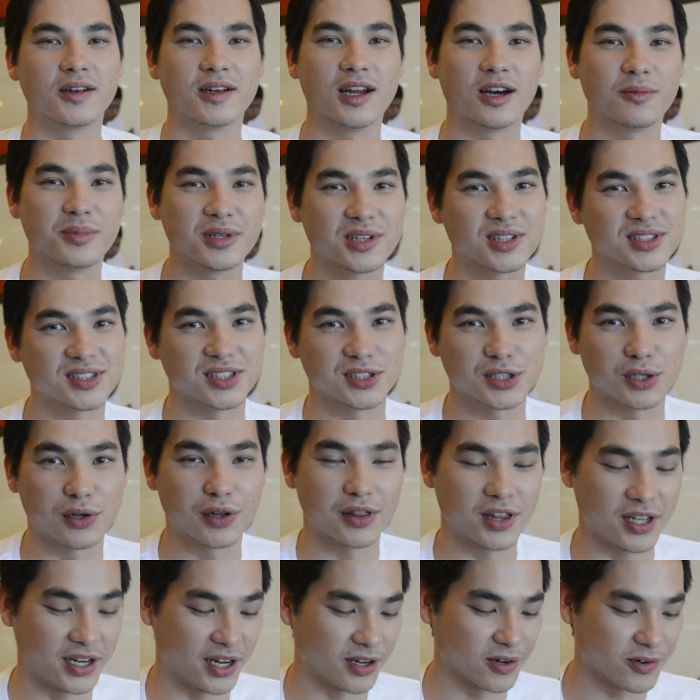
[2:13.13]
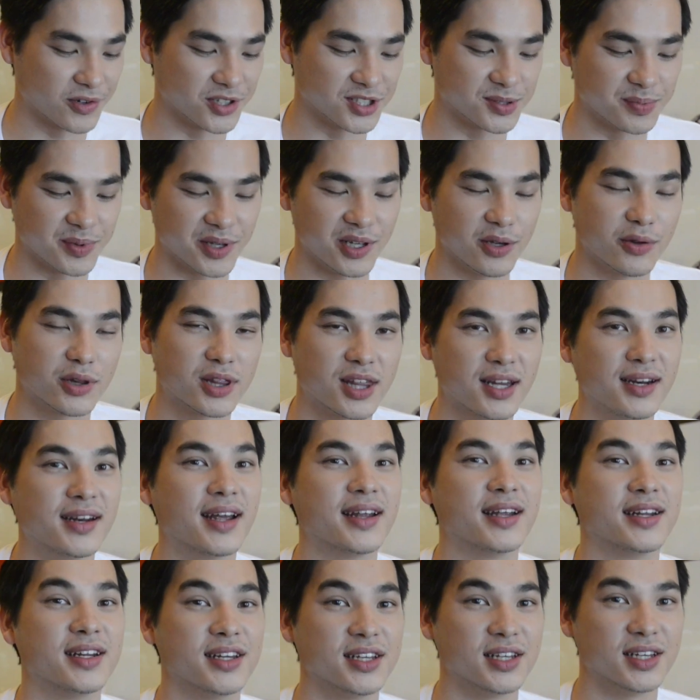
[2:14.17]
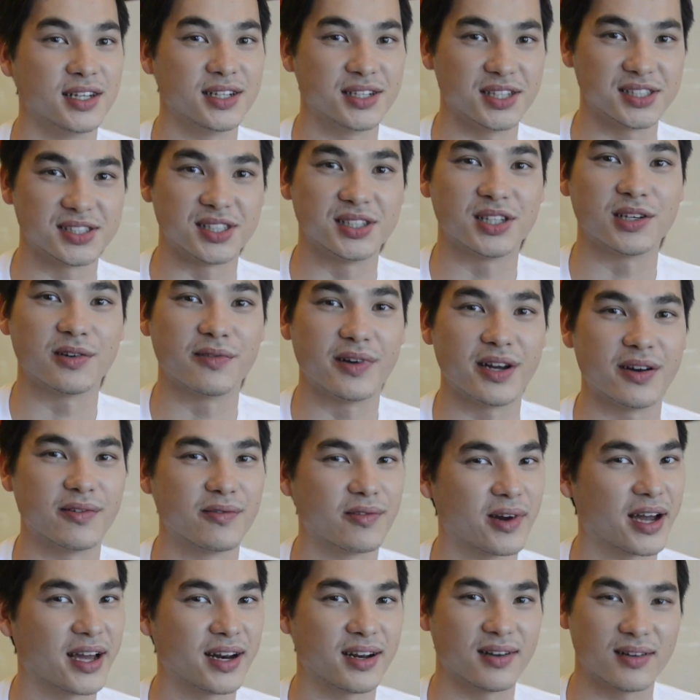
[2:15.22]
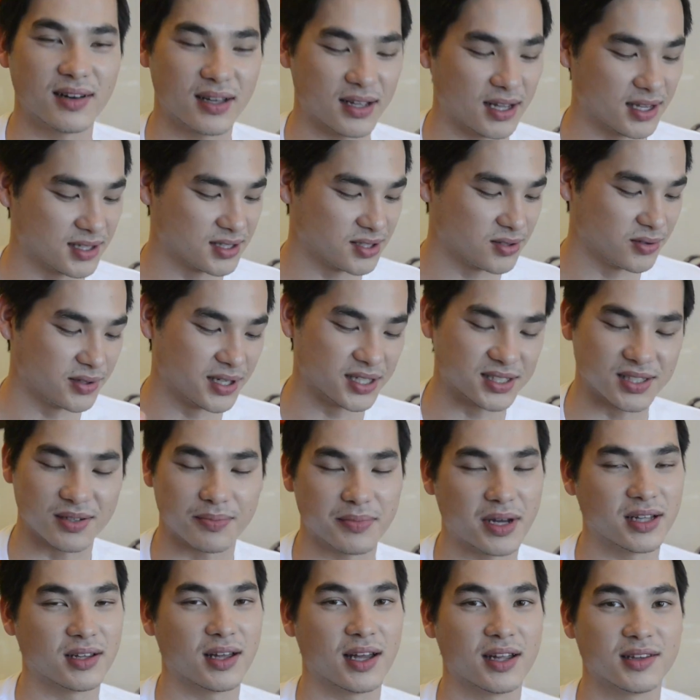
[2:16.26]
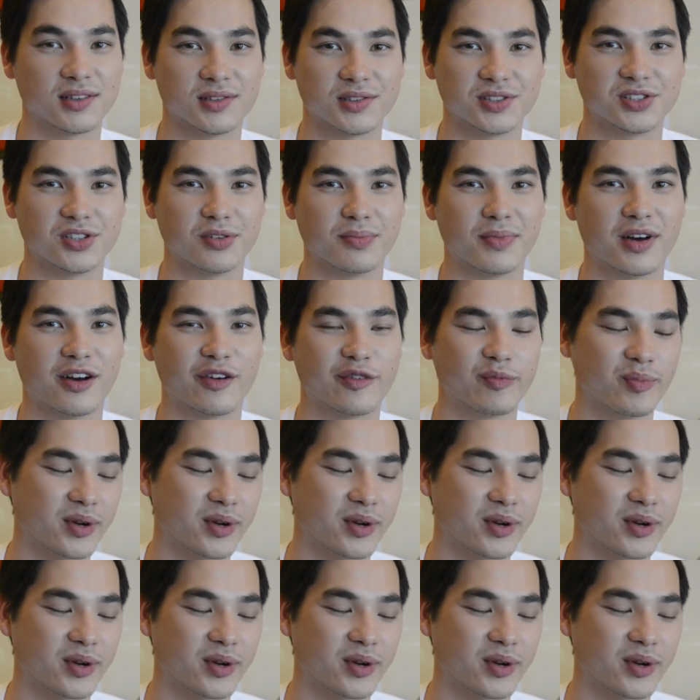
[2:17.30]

Now, because it's so thin and crispy, you think that it disintegrates right as soon as it enters your mouth,